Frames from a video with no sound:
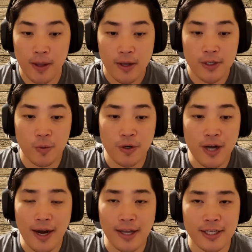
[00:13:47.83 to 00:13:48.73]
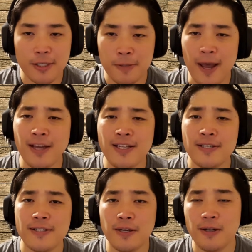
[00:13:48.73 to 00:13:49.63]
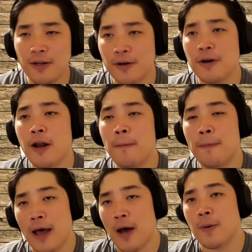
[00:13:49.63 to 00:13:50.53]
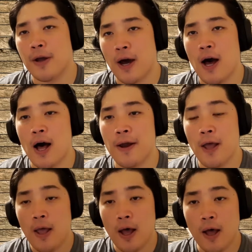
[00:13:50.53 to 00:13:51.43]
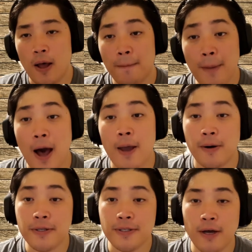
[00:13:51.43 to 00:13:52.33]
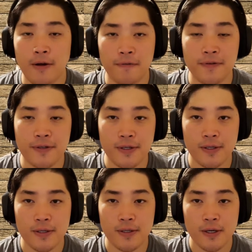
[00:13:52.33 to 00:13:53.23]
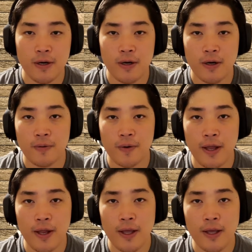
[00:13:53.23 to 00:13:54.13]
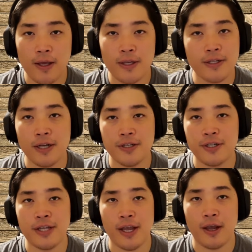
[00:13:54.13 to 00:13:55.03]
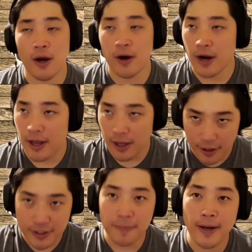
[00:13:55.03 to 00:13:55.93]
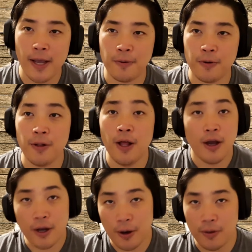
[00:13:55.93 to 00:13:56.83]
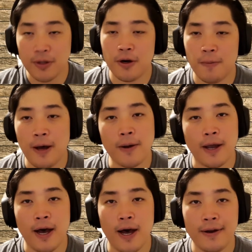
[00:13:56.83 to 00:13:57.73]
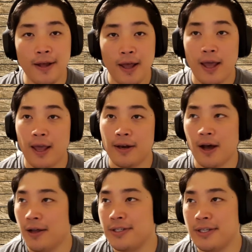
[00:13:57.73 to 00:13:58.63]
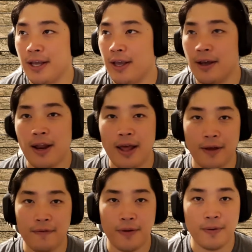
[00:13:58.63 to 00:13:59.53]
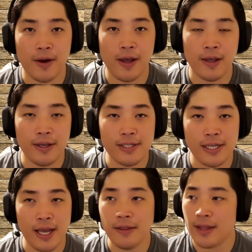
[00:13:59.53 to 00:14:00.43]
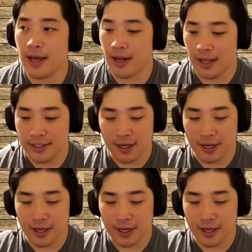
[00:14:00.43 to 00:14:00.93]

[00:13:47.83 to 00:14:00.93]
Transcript: So we're not expected to learn about God uh, by ourselves right? He's not just saying, all right, here's the Bible, go learn about God, and I'll see you in heaven, right? He's saying that it's a